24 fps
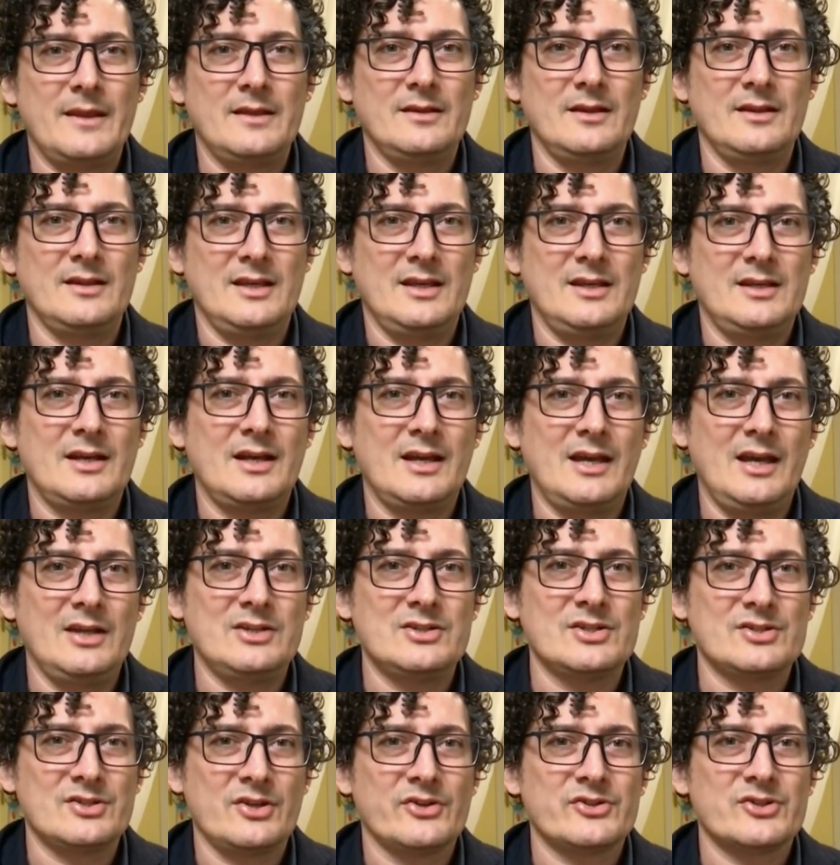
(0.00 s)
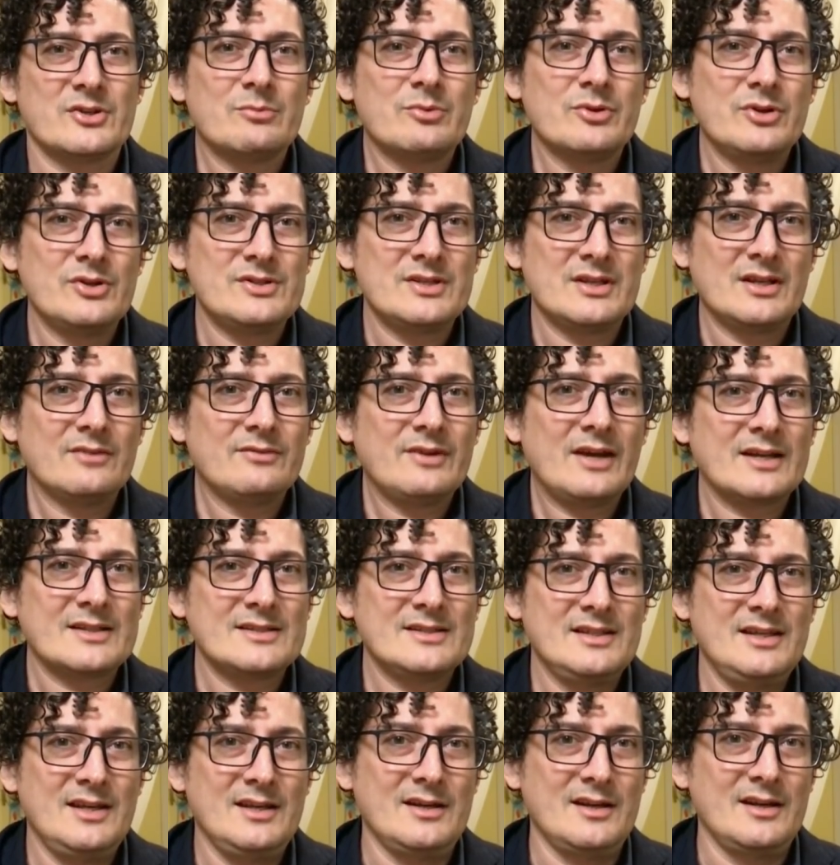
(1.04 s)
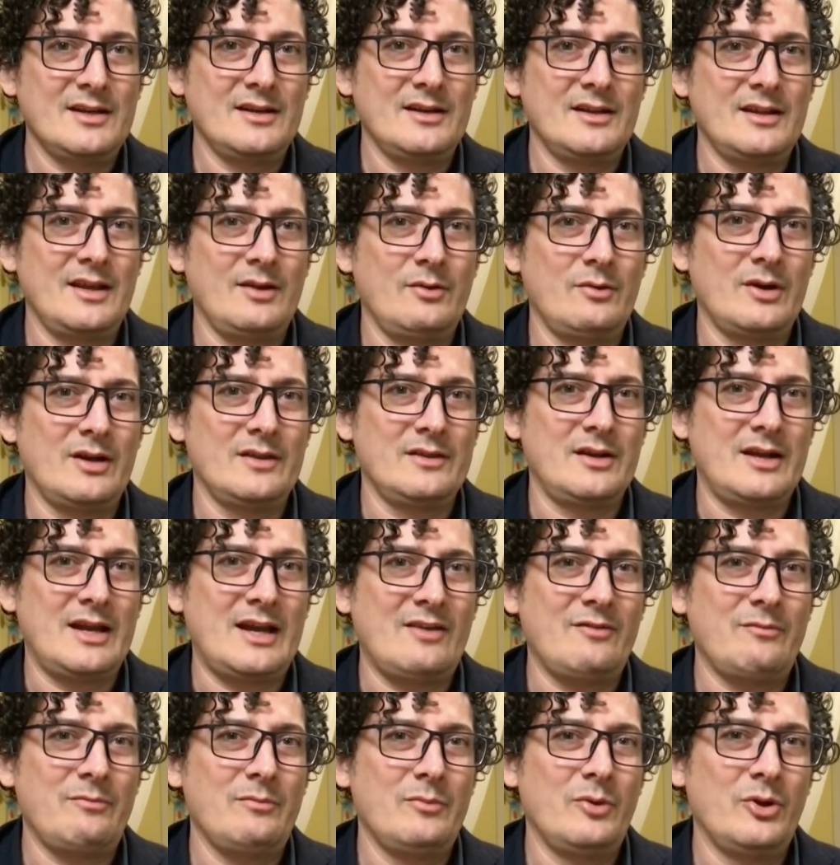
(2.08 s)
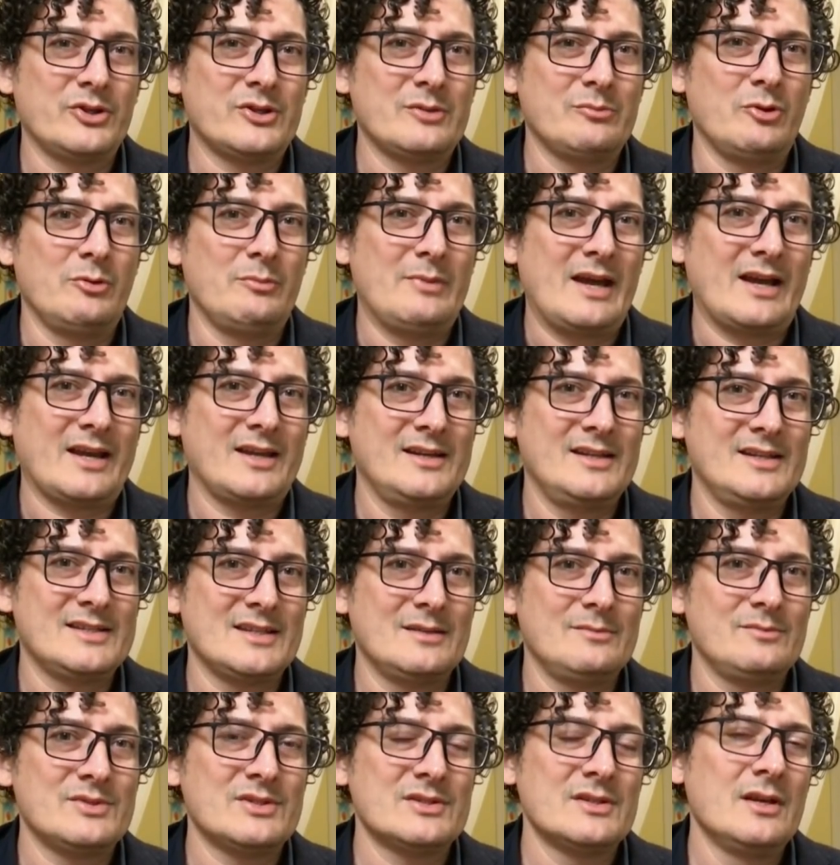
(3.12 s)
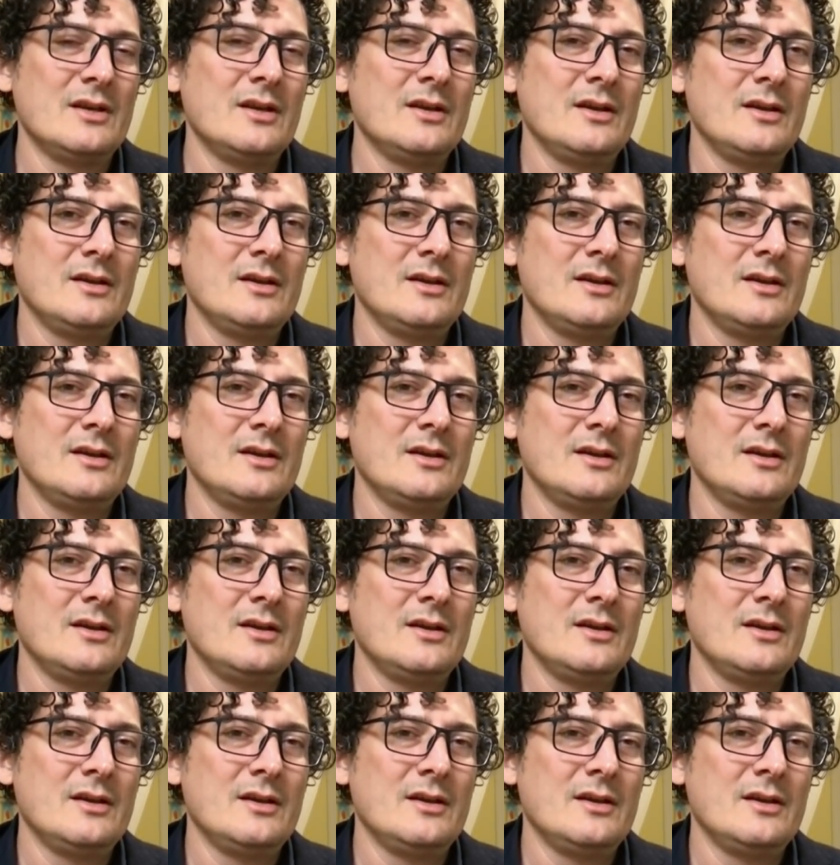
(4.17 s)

And then the N I H is also producing a vaccine, and they, they have multiple mechanisms